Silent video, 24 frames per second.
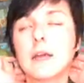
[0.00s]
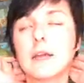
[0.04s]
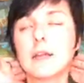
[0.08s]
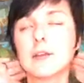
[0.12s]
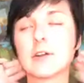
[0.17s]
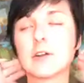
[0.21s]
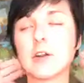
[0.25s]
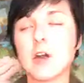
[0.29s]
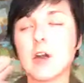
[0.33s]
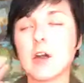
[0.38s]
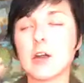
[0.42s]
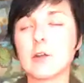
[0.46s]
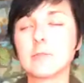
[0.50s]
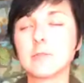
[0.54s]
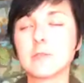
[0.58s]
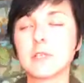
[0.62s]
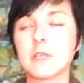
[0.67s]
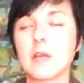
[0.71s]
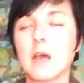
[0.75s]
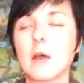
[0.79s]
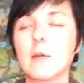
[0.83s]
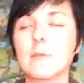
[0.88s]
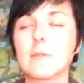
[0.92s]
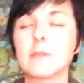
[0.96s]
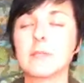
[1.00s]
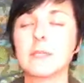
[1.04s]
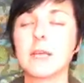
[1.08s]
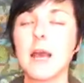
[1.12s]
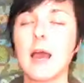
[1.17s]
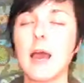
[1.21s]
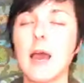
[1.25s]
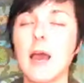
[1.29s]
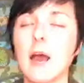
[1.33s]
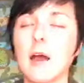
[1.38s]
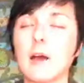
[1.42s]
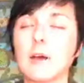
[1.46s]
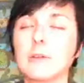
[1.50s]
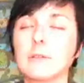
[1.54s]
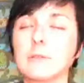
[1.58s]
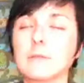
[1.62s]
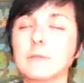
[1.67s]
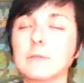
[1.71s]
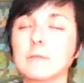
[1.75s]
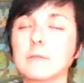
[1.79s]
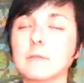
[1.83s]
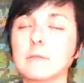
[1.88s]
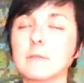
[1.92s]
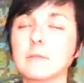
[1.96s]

your arms come down.